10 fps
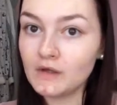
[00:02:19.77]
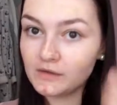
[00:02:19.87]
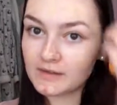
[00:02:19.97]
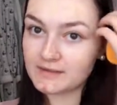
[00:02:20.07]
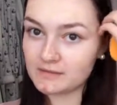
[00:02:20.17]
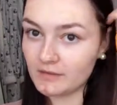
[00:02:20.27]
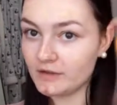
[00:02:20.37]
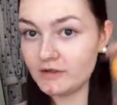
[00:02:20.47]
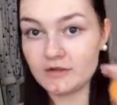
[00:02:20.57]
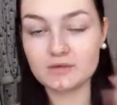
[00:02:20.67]
Okay, so I'm
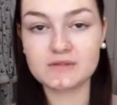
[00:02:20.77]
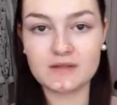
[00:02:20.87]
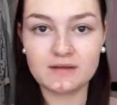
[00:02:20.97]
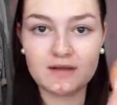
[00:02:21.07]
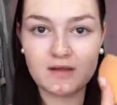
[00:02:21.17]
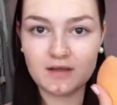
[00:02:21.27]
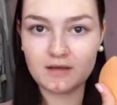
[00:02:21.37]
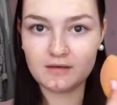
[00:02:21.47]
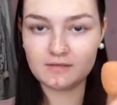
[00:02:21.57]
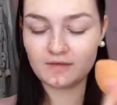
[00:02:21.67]
going to use
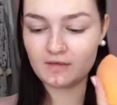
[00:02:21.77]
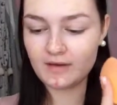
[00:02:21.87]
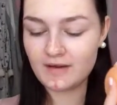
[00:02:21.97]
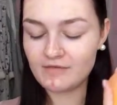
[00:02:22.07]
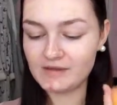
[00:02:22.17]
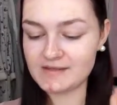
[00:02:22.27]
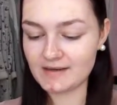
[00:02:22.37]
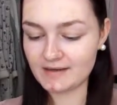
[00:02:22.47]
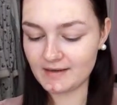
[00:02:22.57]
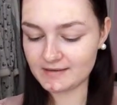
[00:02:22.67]
the Real
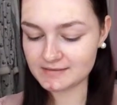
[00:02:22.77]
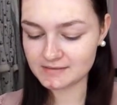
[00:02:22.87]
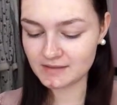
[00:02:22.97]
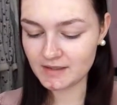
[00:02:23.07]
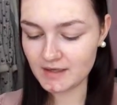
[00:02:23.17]
Techniques